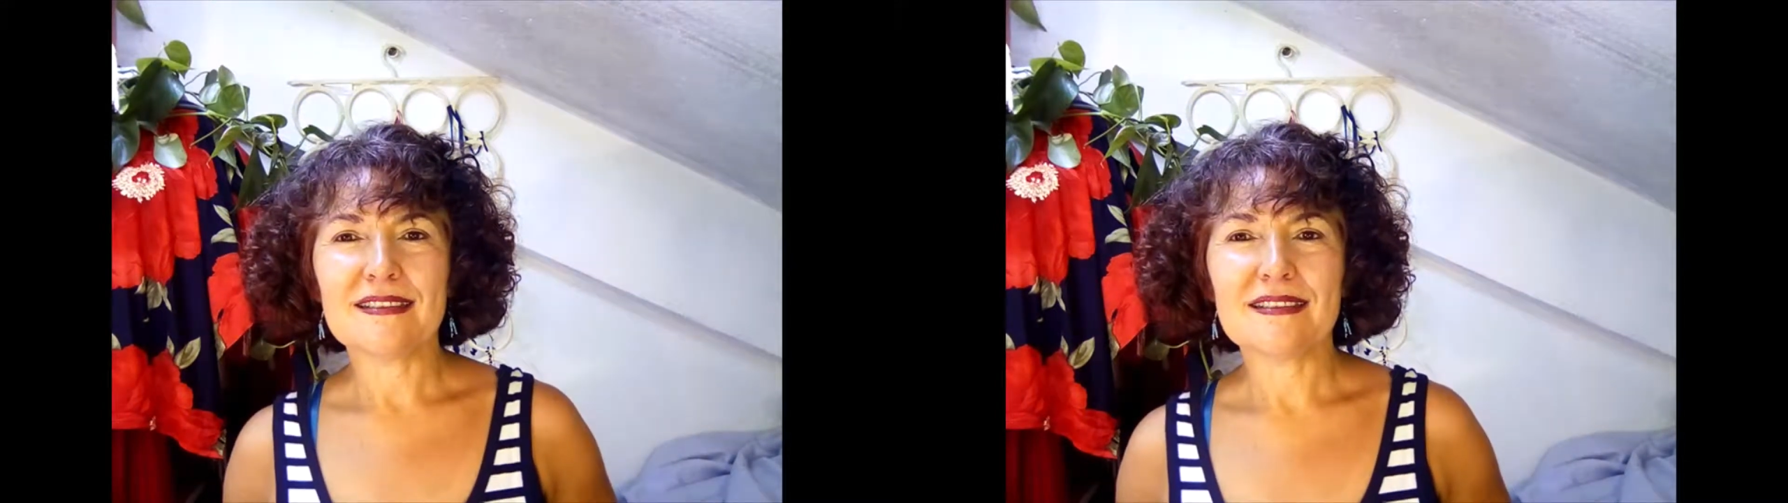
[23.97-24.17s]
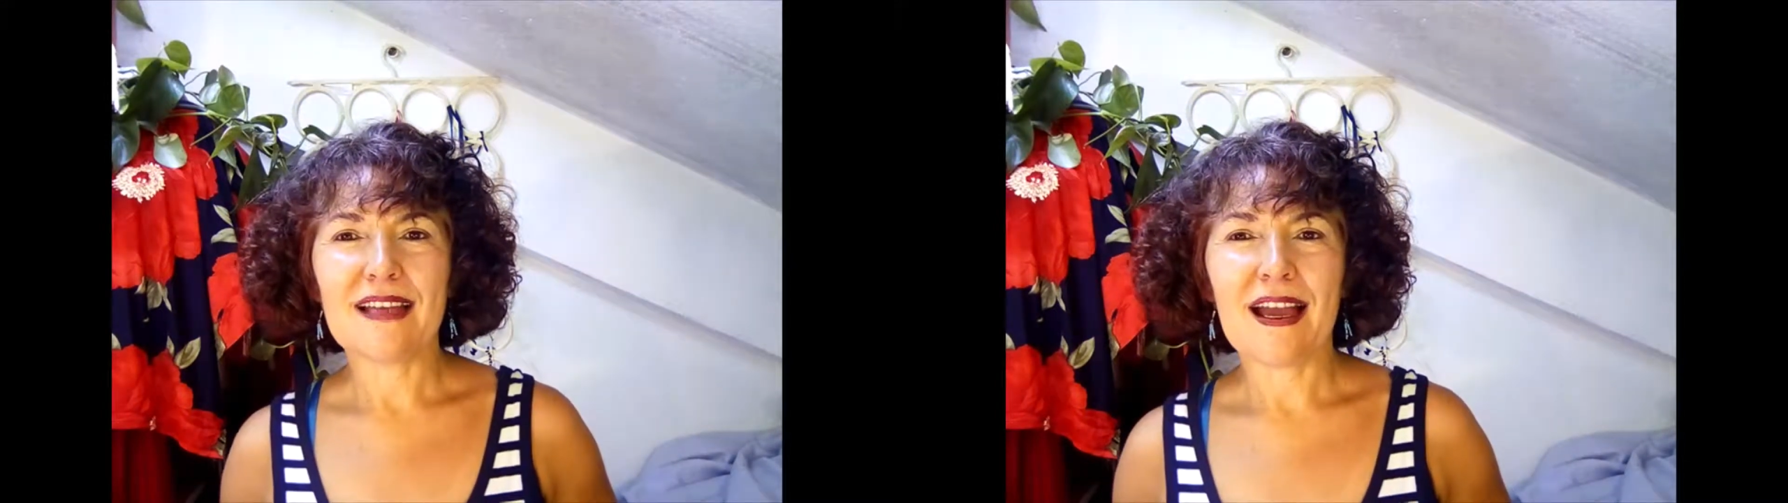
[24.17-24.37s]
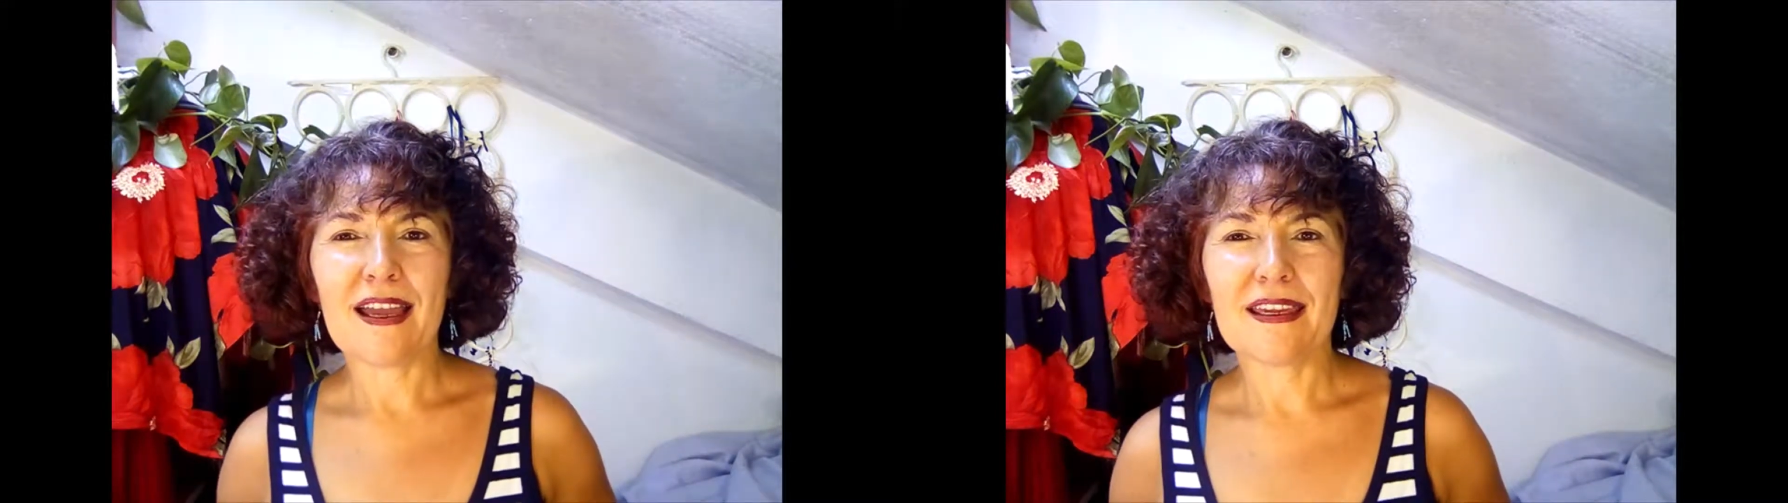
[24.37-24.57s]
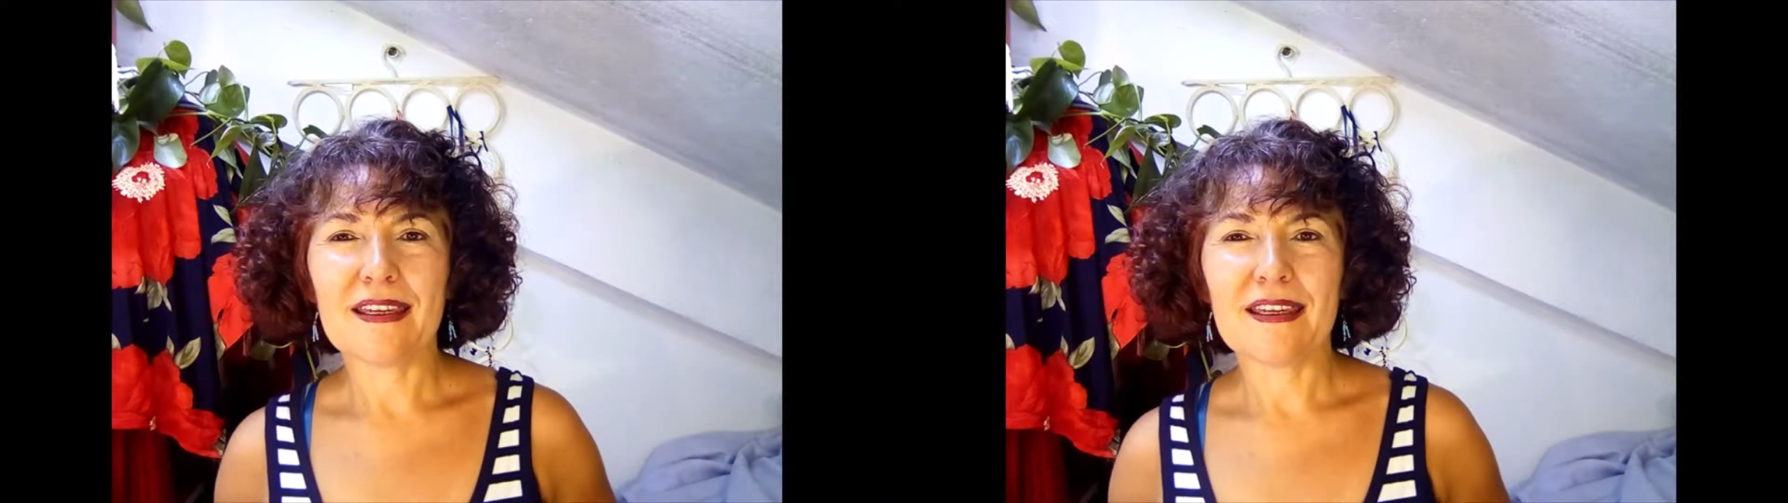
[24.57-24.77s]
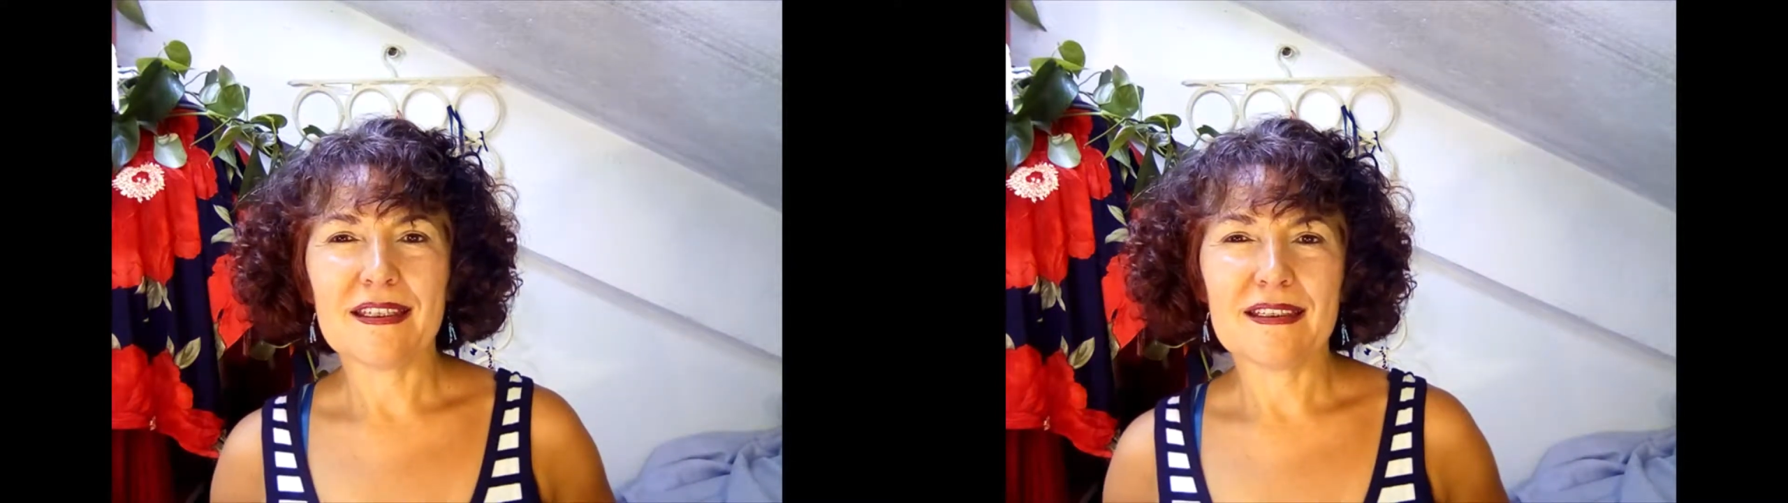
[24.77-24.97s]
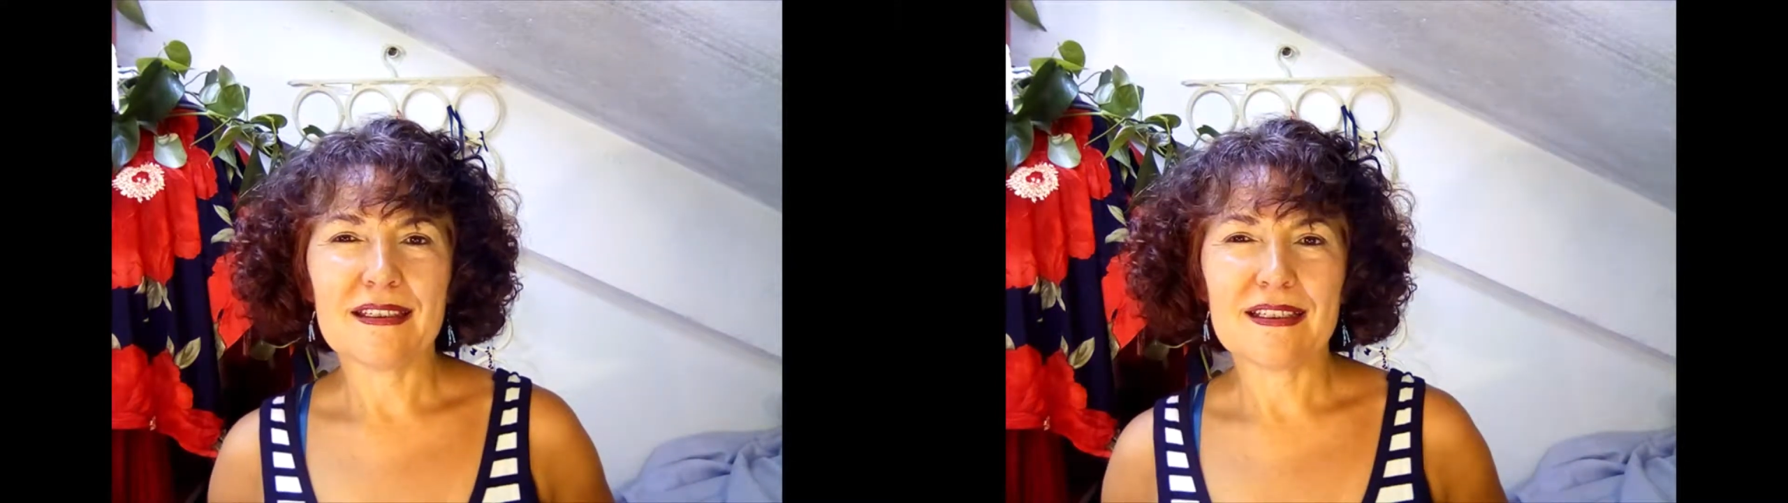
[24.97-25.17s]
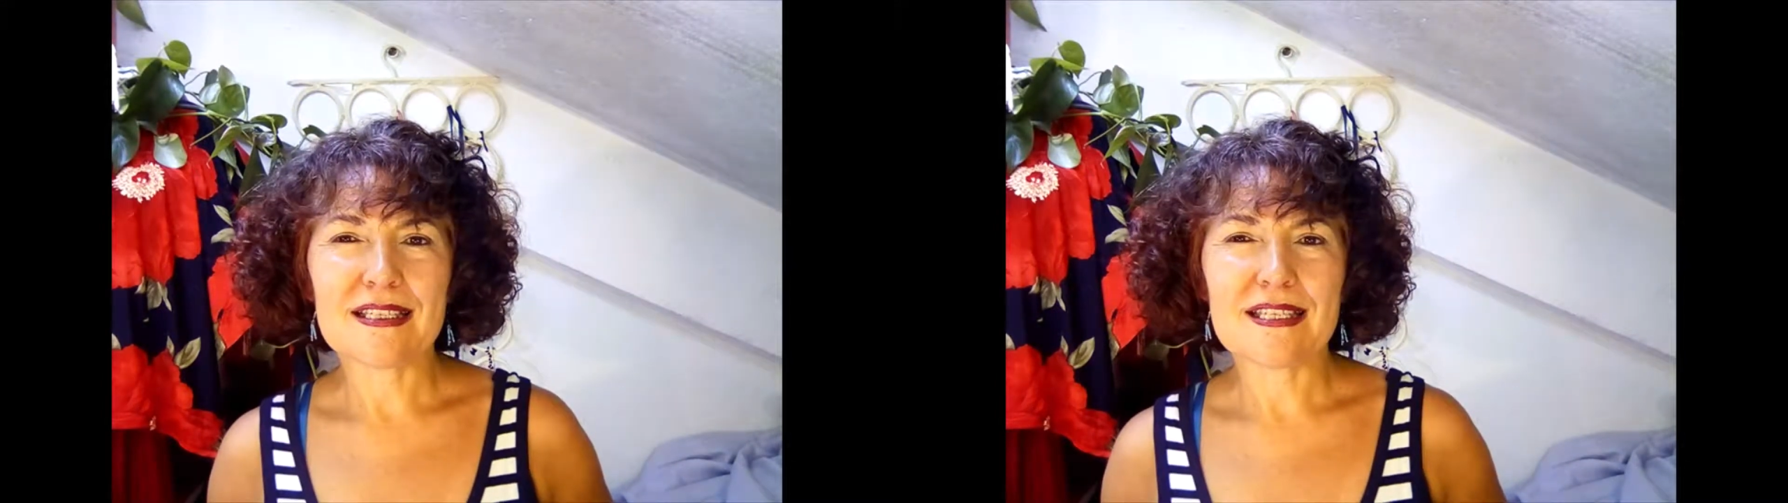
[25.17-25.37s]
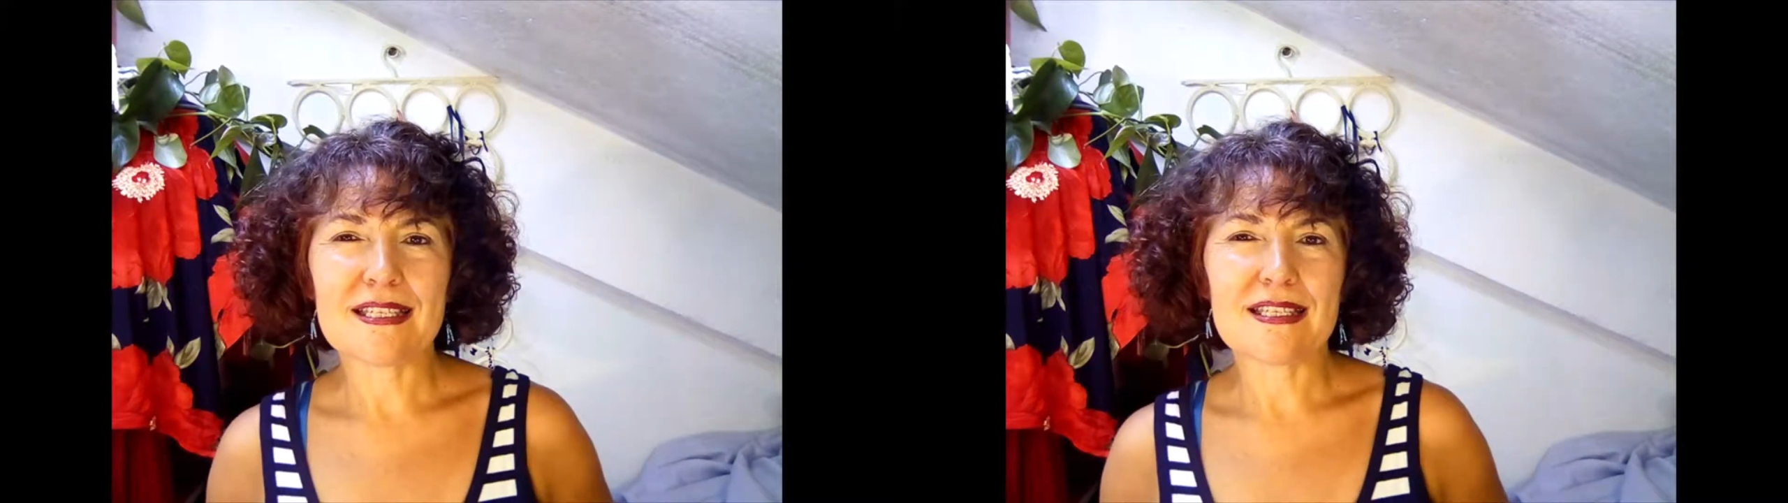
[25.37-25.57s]
someone we never
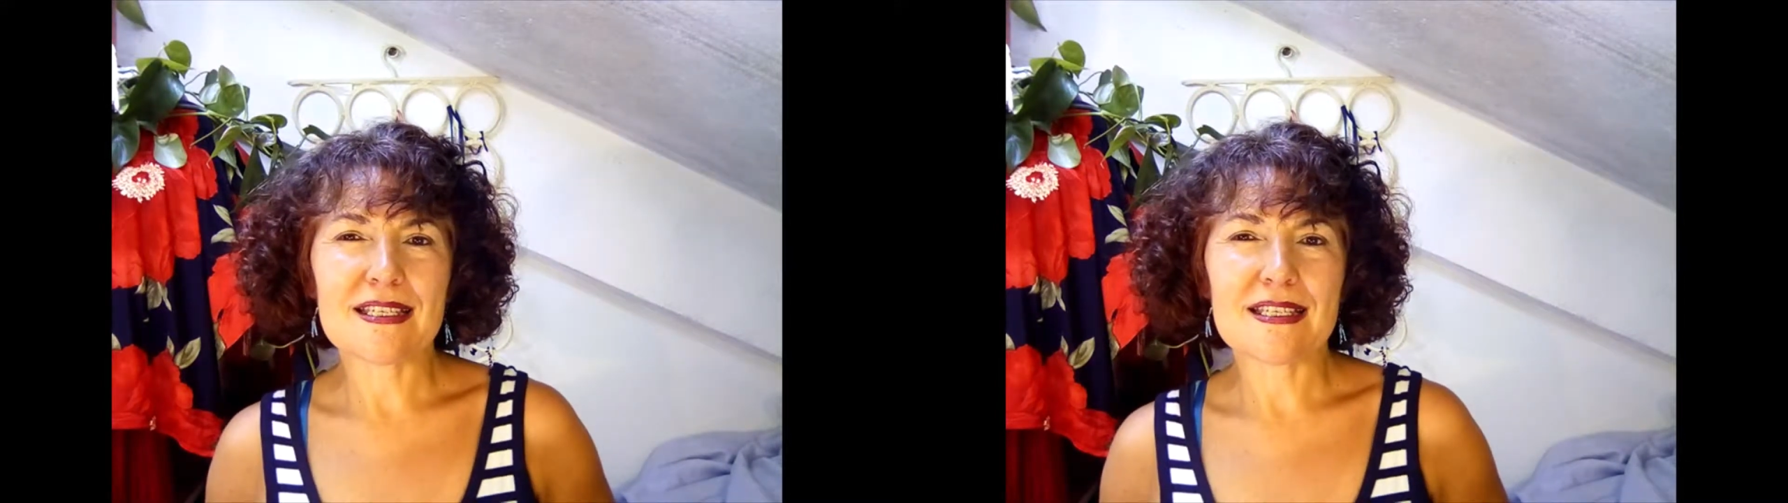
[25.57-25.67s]
forget.